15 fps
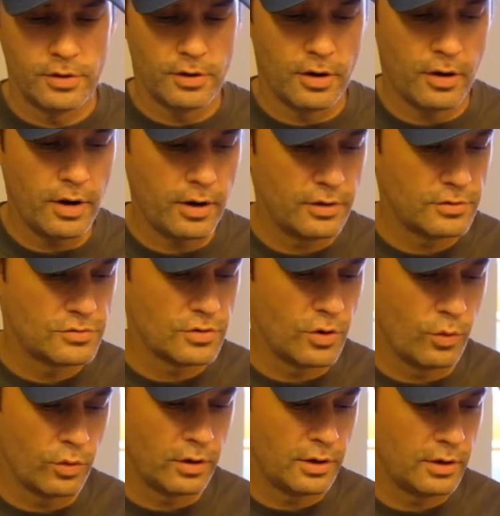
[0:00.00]
All right, so
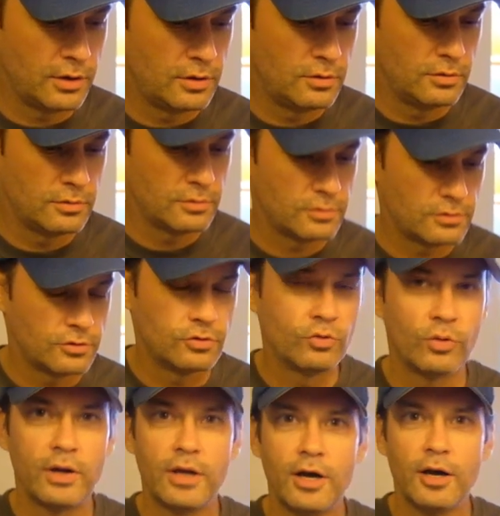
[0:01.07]
we're gonna
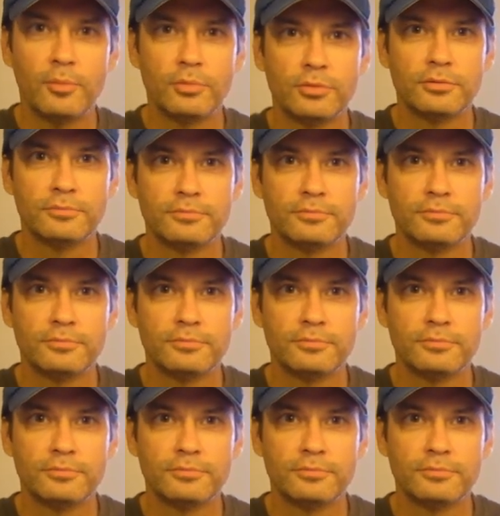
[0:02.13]
drink up.